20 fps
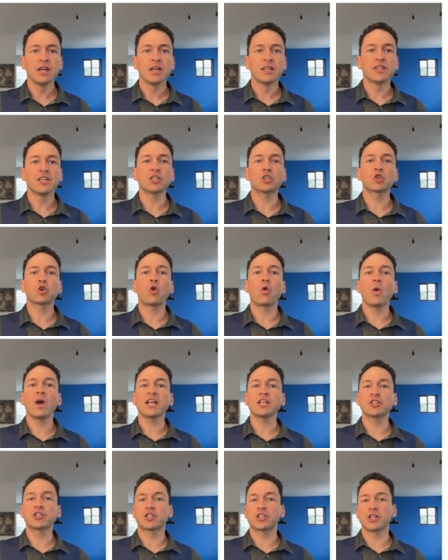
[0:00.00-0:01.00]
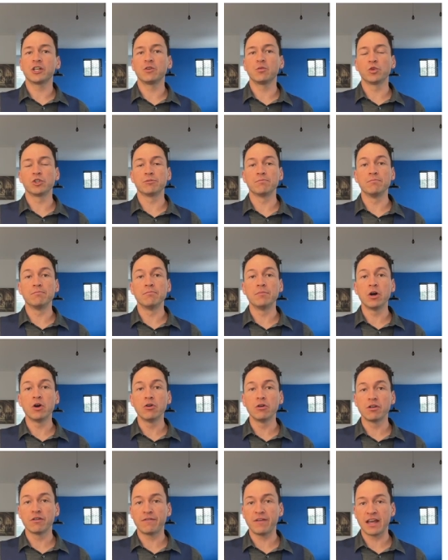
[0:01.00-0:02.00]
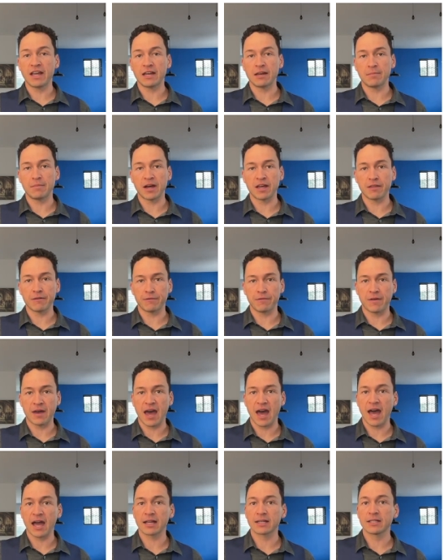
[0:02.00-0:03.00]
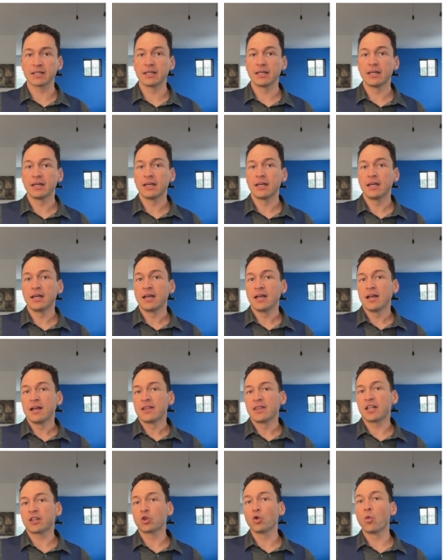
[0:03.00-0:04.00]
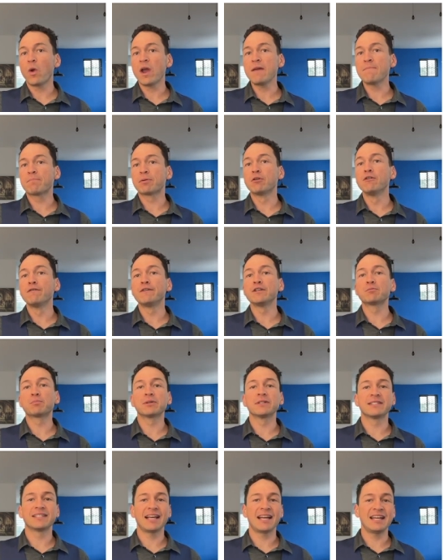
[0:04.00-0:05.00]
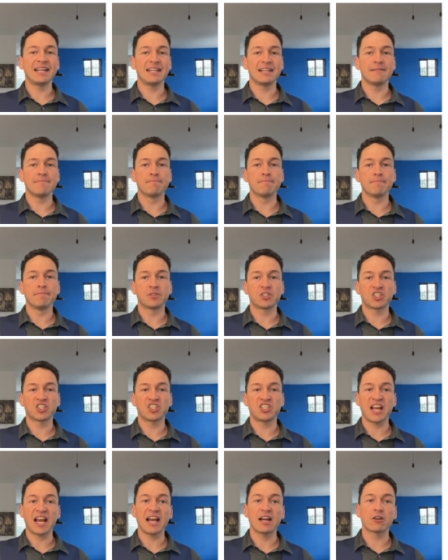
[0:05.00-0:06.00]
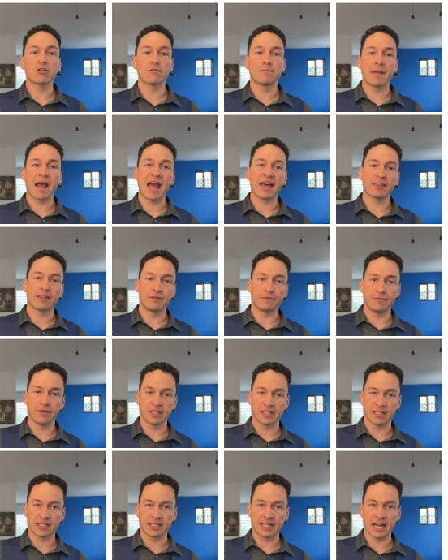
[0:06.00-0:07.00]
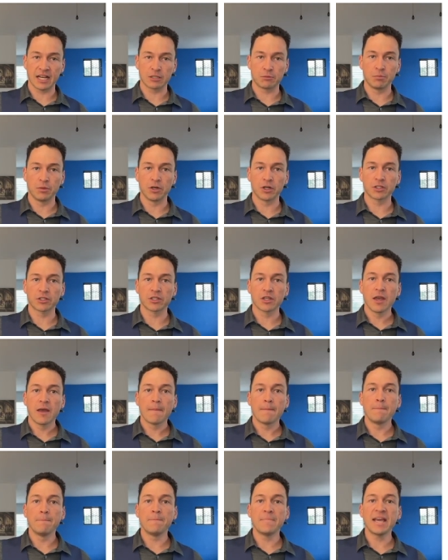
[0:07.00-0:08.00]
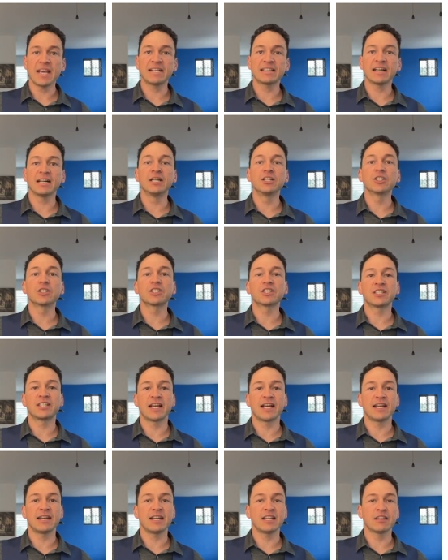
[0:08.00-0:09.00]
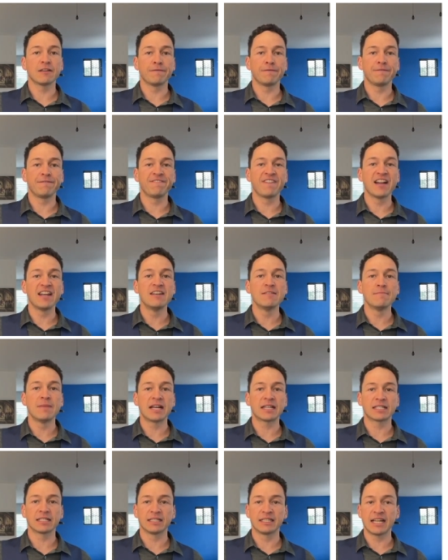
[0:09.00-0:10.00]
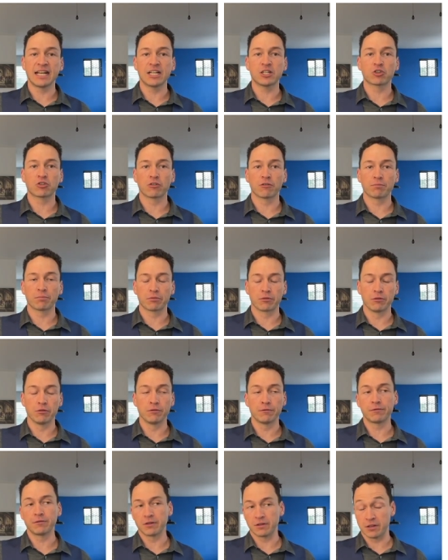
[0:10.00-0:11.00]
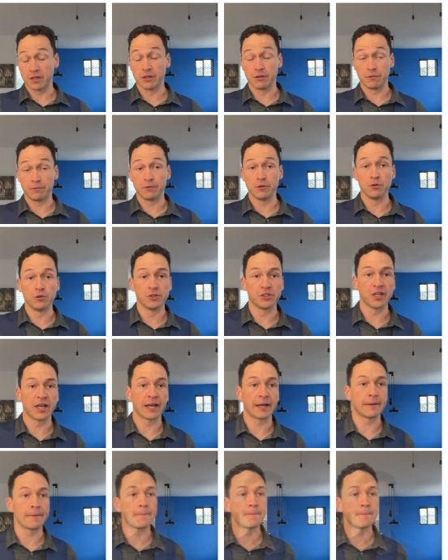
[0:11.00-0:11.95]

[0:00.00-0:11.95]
This question was motivated by the fact that the way proof is presented in standard math and physics textbooks makes understanding the fundamental nature of proof confusing.